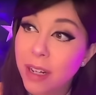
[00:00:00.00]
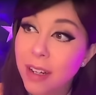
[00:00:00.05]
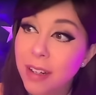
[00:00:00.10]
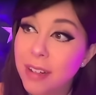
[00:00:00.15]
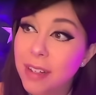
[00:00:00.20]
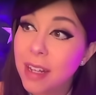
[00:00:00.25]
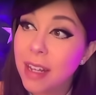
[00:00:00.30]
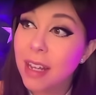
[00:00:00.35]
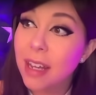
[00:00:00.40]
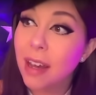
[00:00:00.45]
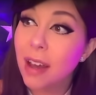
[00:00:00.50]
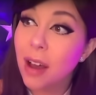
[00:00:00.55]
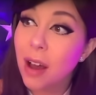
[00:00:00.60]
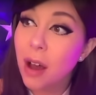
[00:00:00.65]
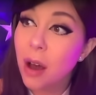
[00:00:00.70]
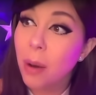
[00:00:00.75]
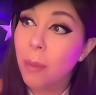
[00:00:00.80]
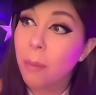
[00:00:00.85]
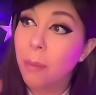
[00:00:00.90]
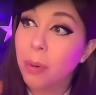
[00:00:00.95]
is the
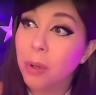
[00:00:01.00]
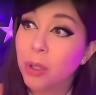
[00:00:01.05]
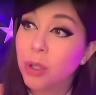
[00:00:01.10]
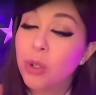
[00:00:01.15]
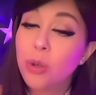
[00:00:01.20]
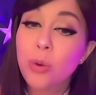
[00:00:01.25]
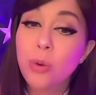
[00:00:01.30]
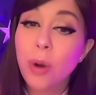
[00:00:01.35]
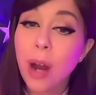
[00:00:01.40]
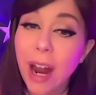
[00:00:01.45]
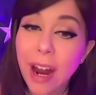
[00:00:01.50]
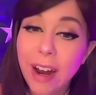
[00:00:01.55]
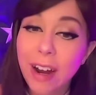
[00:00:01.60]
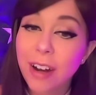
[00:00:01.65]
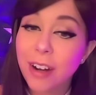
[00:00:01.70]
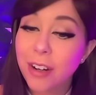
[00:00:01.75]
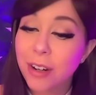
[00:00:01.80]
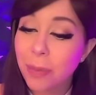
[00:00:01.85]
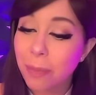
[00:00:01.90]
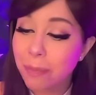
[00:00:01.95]
blue
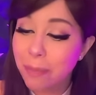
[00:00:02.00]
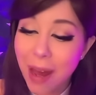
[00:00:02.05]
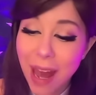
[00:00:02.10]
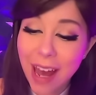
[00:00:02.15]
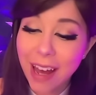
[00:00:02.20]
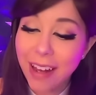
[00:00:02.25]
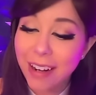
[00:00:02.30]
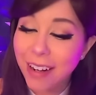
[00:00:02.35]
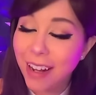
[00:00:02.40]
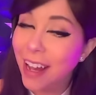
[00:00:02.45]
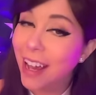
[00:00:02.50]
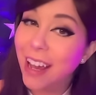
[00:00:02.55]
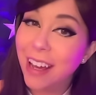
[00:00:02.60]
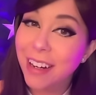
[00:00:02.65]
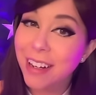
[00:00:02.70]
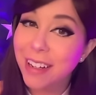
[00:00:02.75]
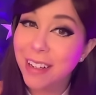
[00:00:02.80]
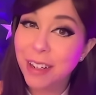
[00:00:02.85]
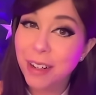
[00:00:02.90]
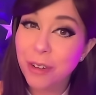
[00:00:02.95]
haired, man
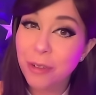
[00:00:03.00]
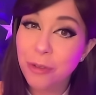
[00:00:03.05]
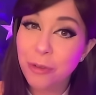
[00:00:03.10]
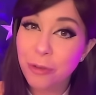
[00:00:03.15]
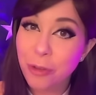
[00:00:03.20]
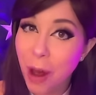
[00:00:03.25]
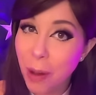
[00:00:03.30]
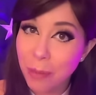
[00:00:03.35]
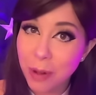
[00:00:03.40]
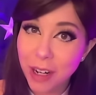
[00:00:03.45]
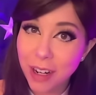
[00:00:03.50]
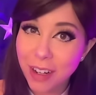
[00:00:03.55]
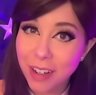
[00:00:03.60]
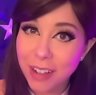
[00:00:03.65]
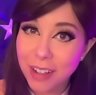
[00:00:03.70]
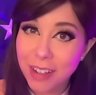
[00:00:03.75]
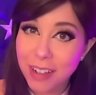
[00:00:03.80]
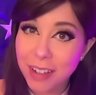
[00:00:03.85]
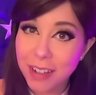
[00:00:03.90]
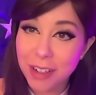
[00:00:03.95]
hating
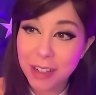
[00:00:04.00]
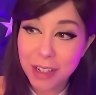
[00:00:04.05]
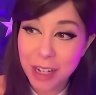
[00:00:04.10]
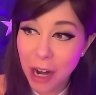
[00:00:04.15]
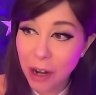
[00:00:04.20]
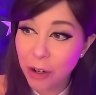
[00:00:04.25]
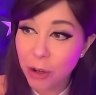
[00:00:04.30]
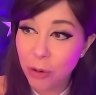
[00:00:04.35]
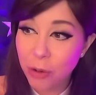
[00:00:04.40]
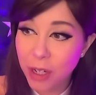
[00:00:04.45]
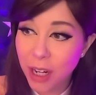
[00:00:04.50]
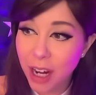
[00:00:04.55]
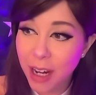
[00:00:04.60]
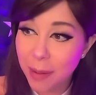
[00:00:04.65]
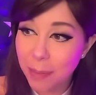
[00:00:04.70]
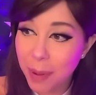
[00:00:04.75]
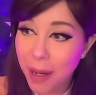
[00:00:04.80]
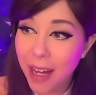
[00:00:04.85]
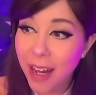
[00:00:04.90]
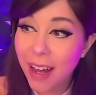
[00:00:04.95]
feminist
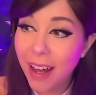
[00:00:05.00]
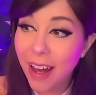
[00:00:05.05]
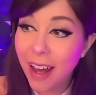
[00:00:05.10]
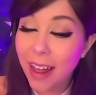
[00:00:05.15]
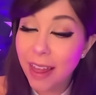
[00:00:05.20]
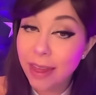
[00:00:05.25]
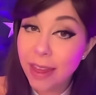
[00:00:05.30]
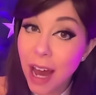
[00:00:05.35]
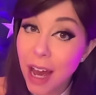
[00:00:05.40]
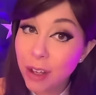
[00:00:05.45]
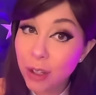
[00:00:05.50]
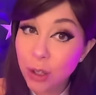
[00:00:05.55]
stereotype that